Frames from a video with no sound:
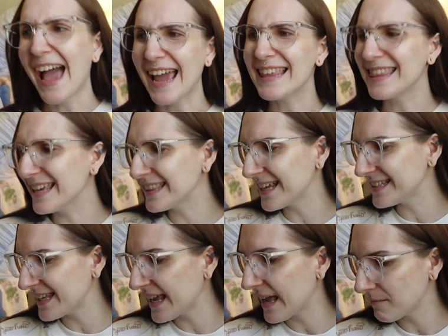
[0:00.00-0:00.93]
I think
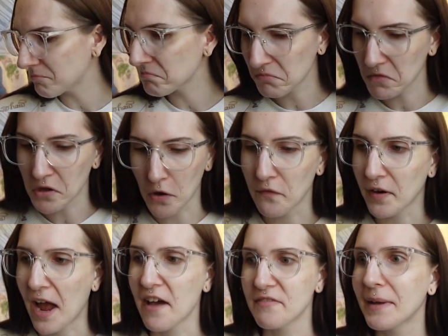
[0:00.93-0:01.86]
that's like
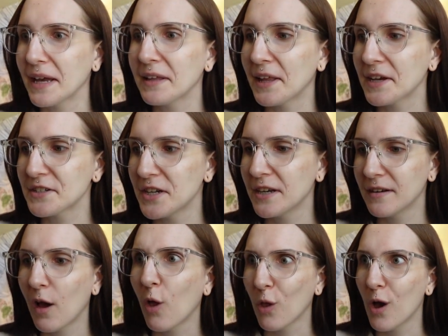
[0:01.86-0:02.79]
over half my collection
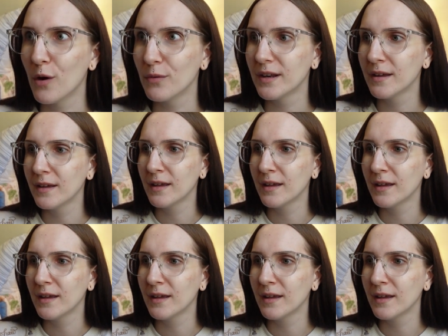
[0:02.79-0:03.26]
alone.